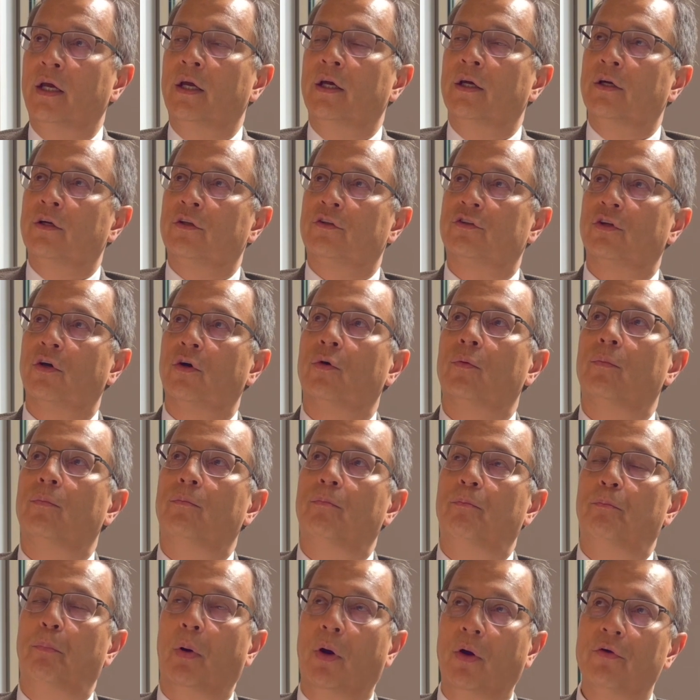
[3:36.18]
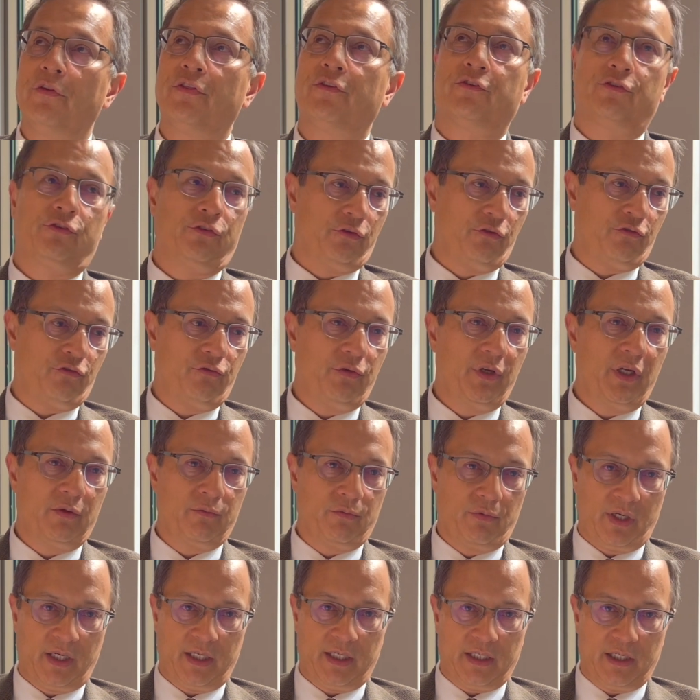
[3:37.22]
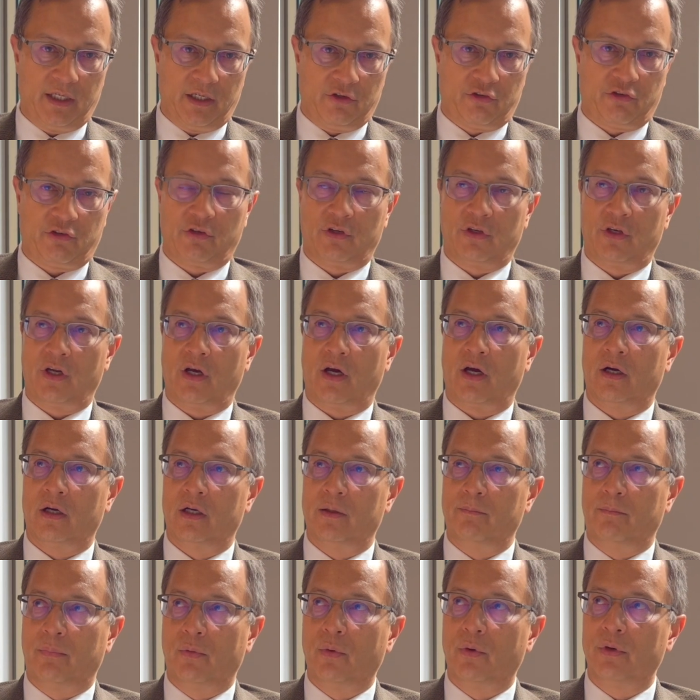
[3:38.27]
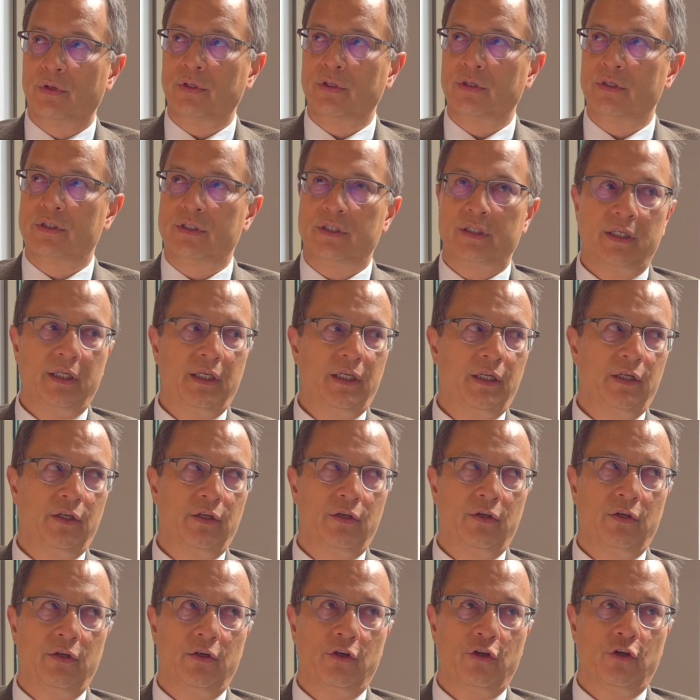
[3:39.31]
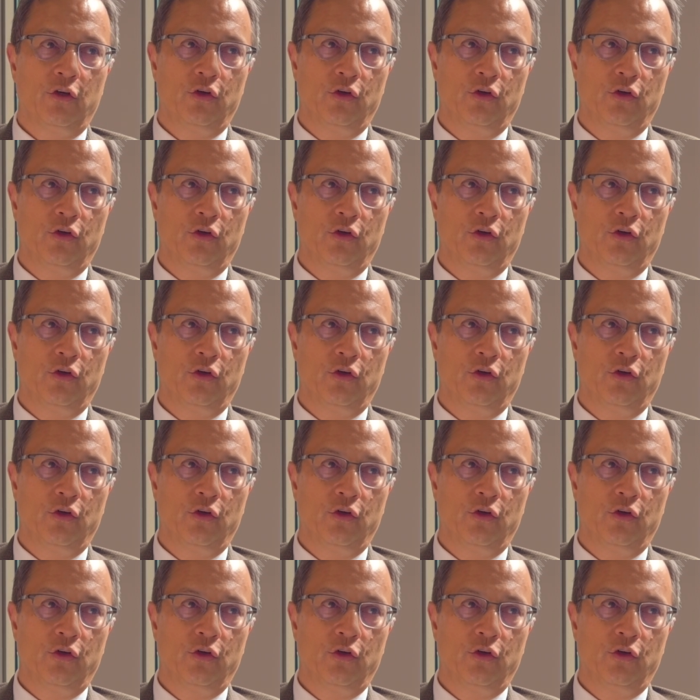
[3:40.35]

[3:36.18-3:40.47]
So both surgery and radiation are important in